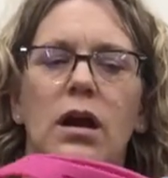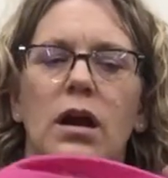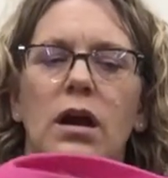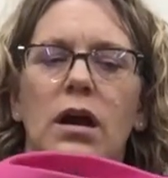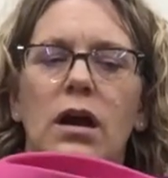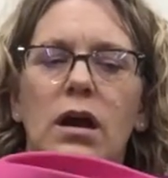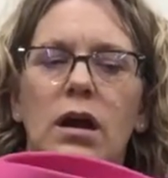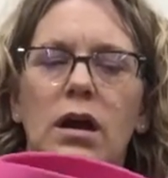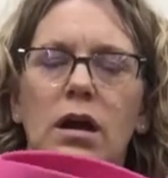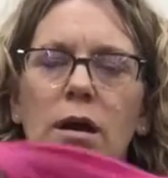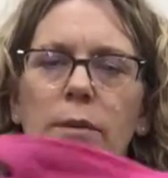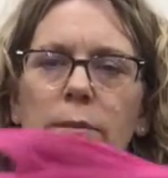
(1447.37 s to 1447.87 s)

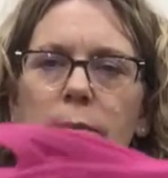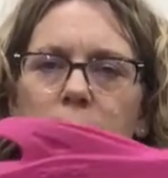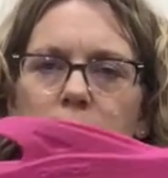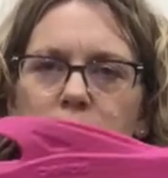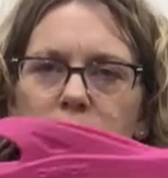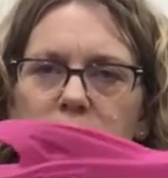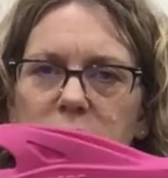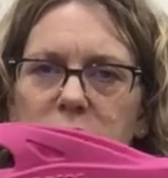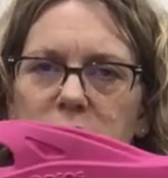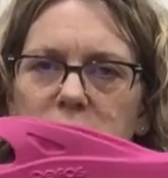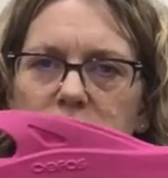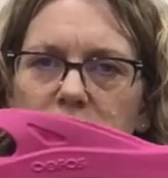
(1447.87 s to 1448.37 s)
Um,
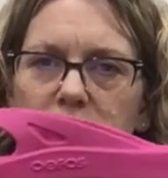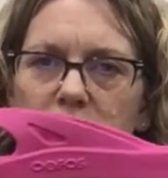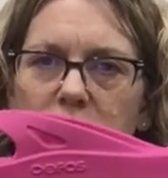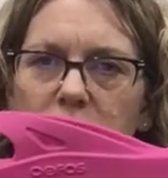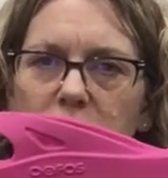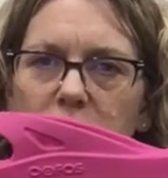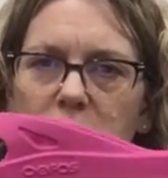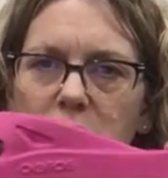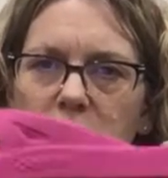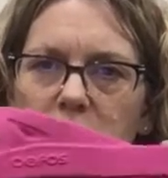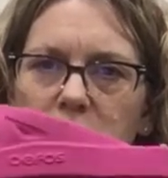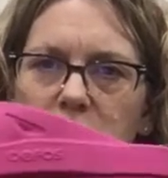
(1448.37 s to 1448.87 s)
put these
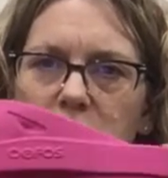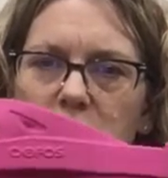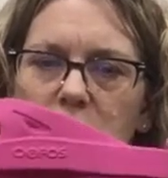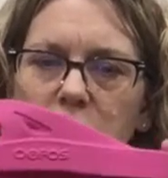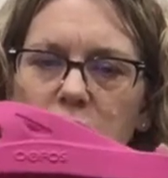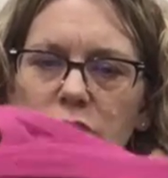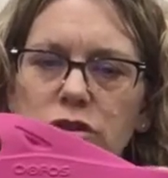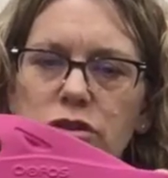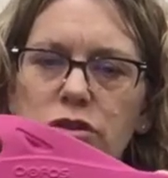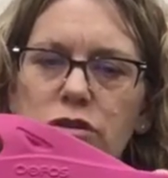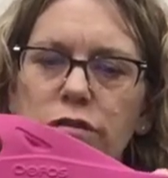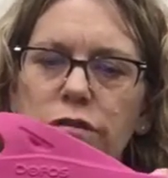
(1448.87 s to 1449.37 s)
on. They
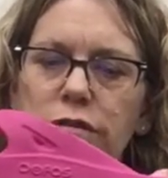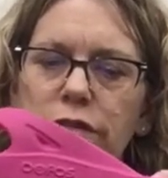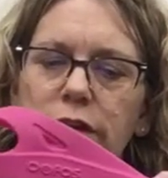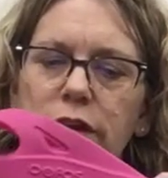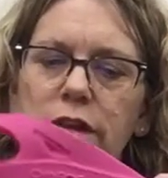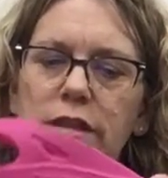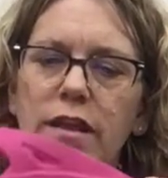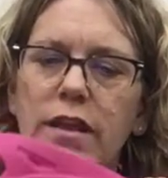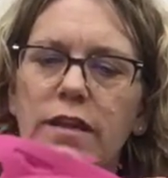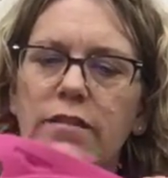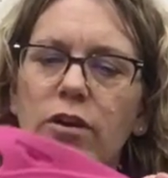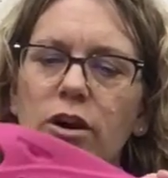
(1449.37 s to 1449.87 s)
cushion your feet.
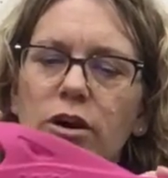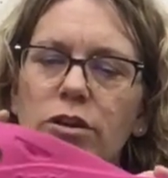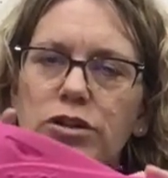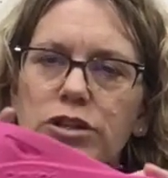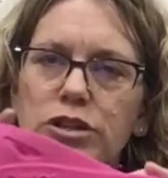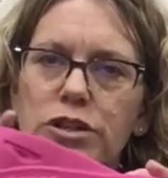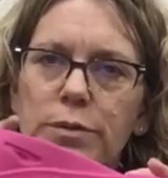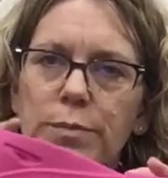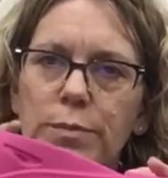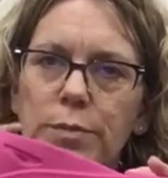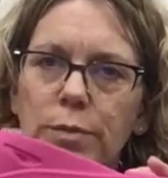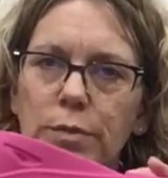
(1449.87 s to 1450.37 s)
They have arch
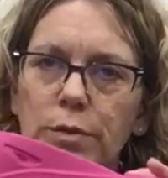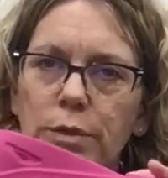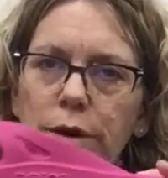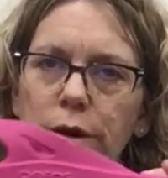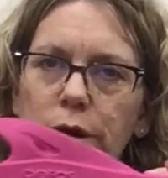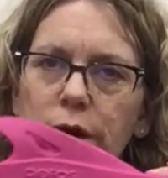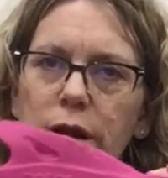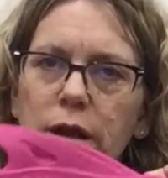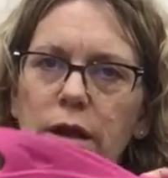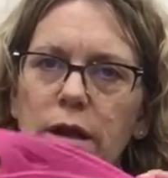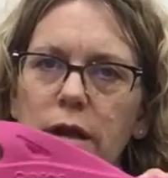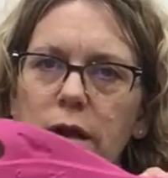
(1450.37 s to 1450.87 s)
support,
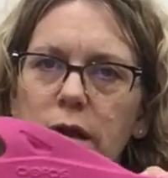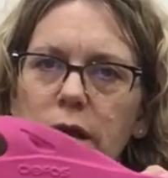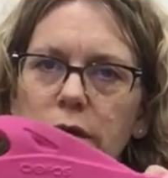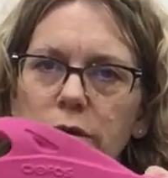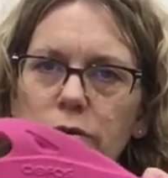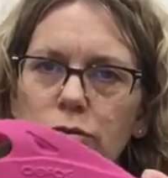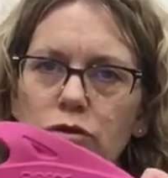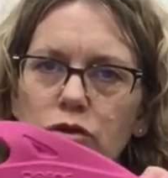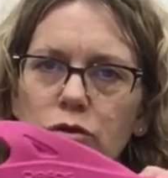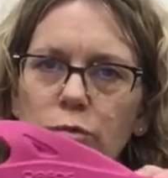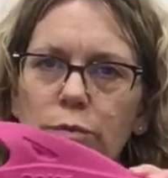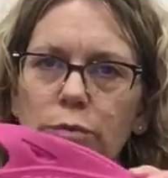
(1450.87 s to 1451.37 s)
and they're
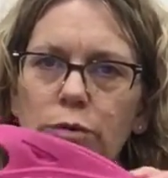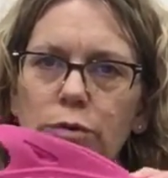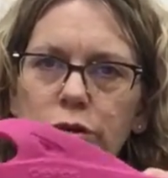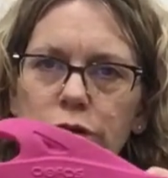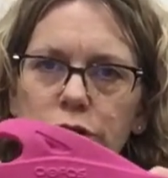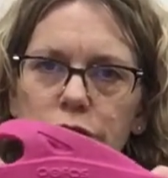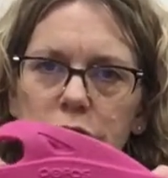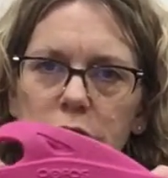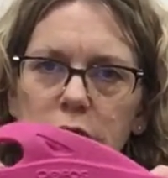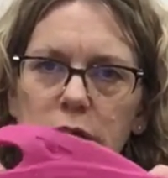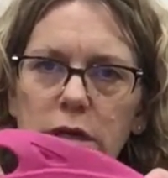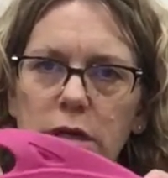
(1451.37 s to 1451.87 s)
super
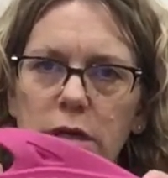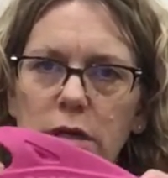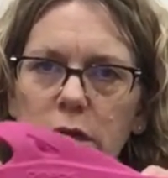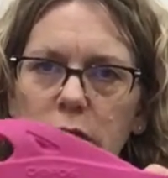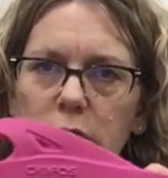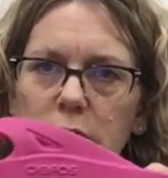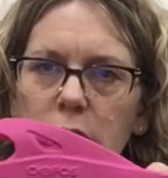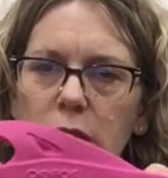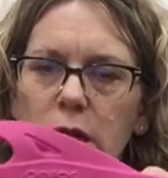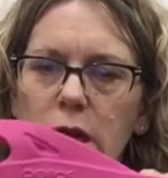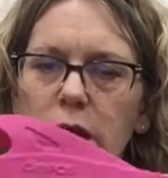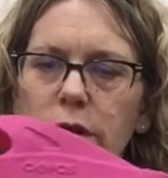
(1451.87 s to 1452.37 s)
cushy
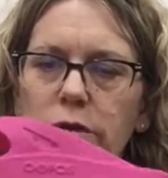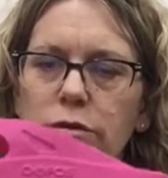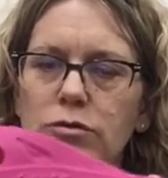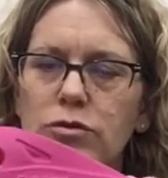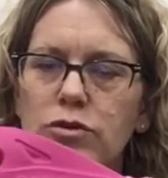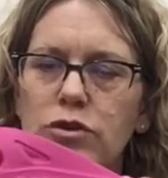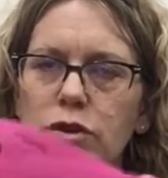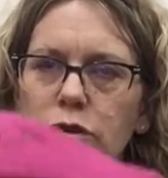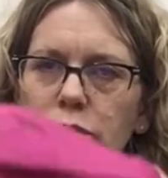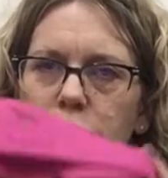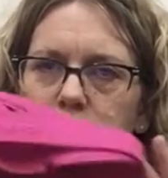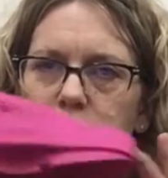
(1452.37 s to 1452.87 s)
and they're
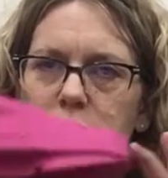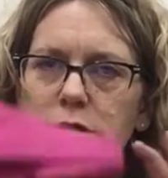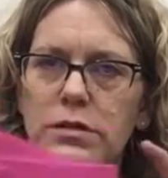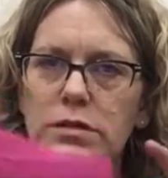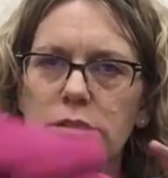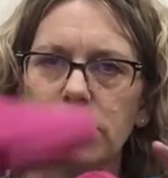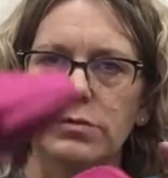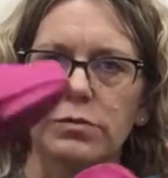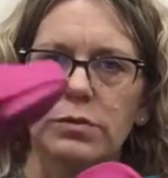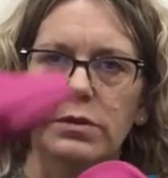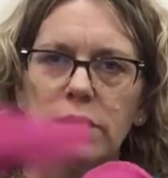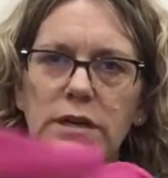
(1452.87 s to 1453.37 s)
showed
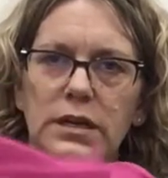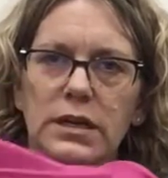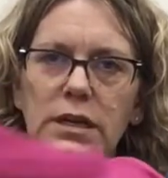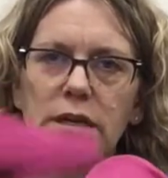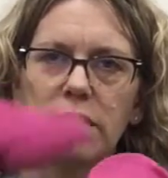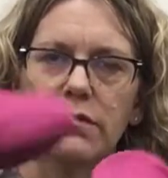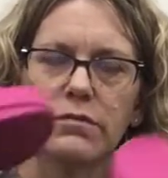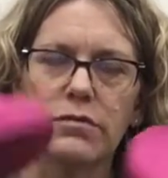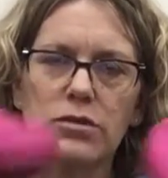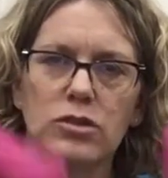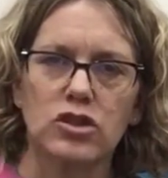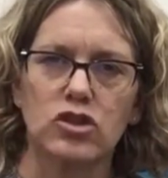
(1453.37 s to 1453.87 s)
to
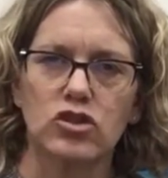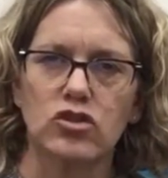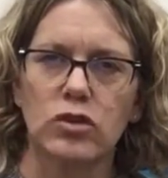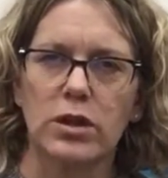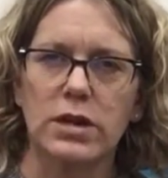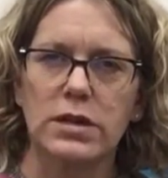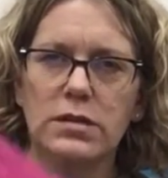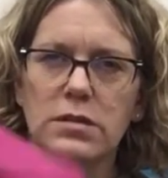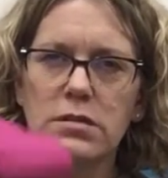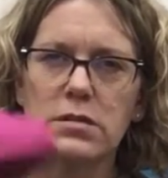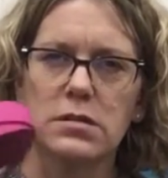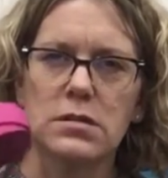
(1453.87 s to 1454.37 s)
relieve the
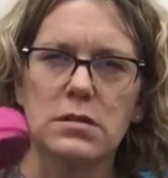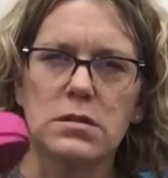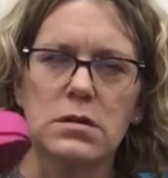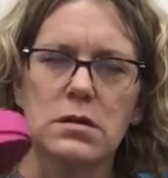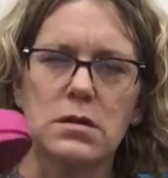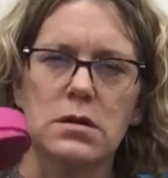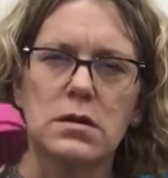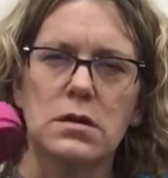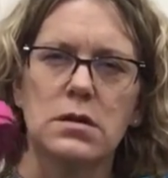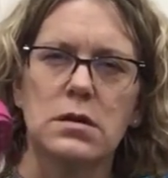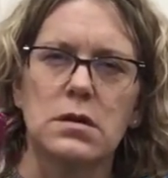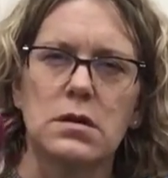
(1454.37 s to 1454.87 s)
stress,
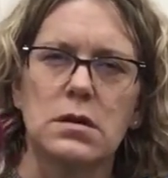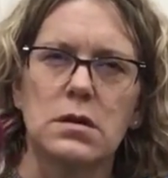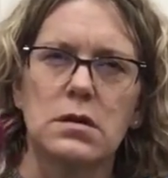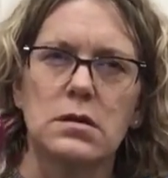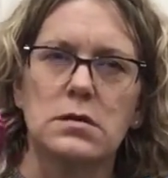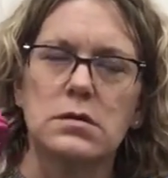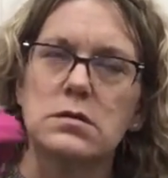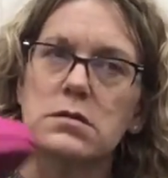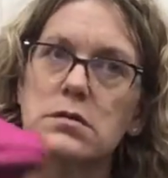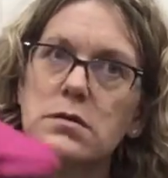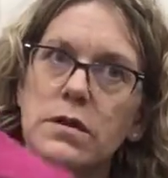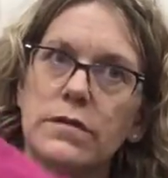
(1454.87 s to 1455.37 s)

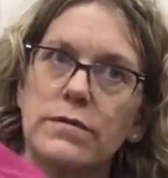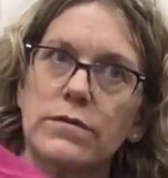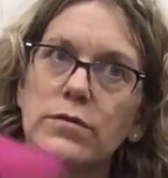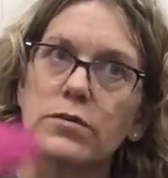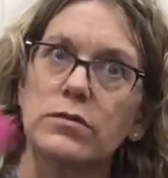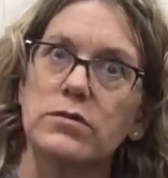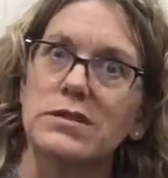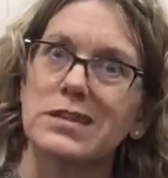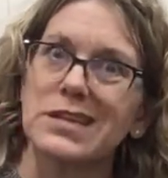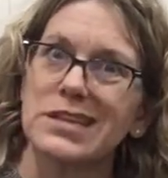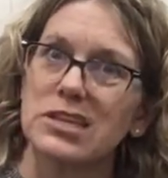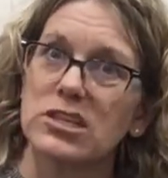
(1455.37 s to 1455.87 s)

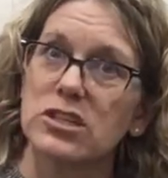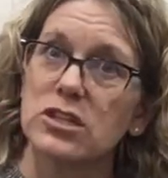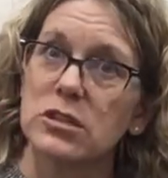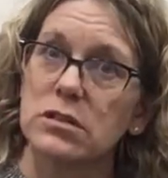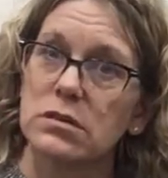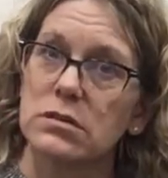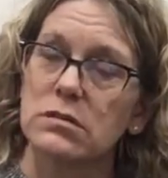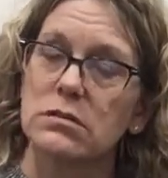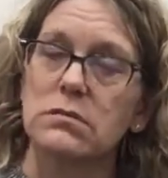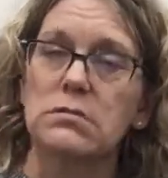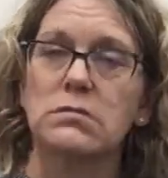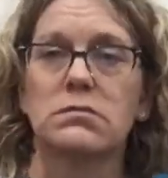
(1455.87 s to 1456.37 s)
discomfort,
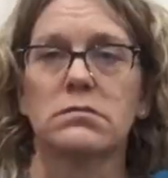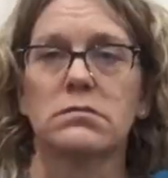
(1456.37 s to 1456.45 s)
tension.